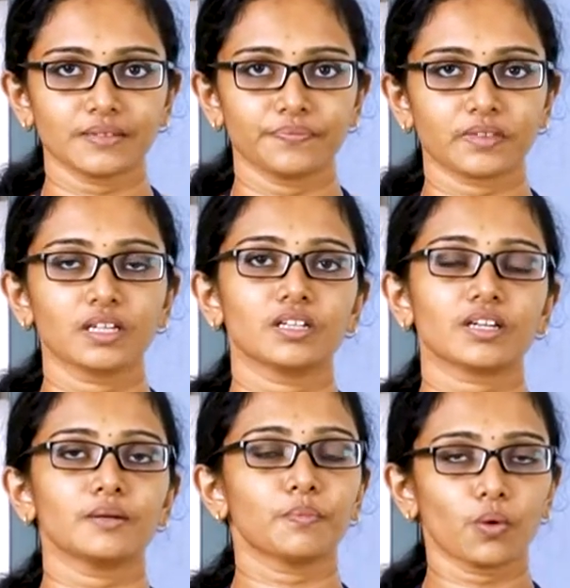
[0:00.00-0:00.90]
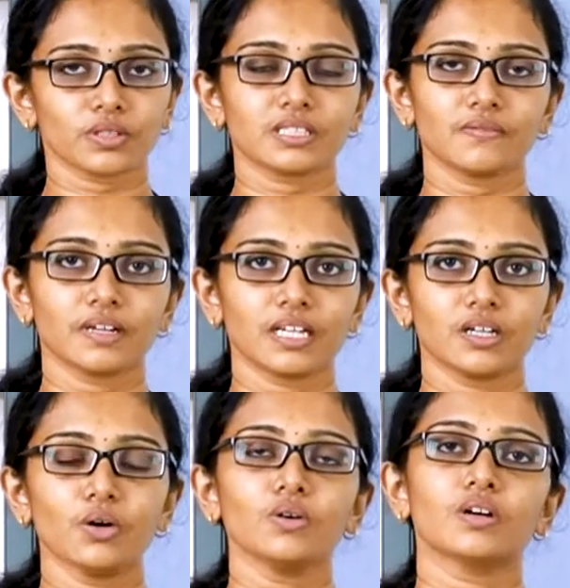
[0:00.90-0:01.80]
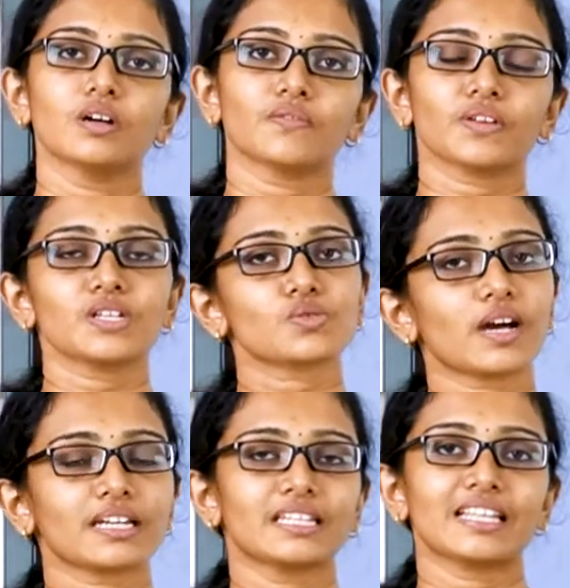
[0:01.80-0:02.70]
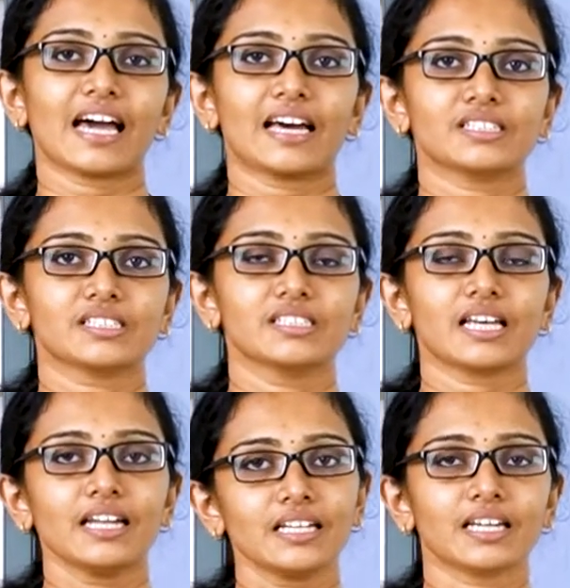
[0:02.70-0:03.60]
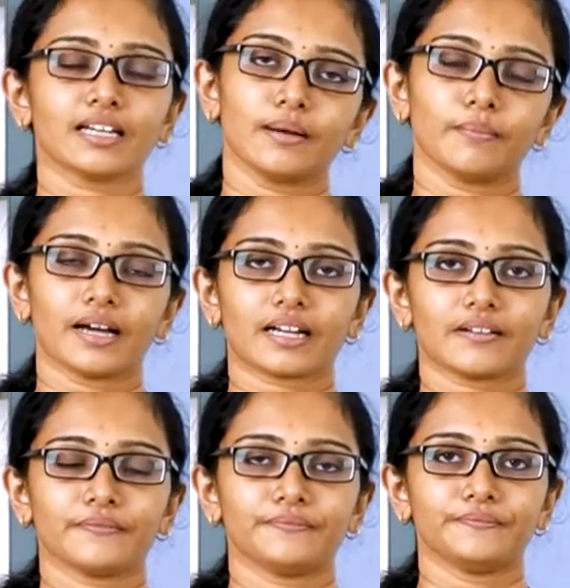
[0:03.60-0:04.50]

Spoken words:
You can pause the video, finish writing the answers and come back.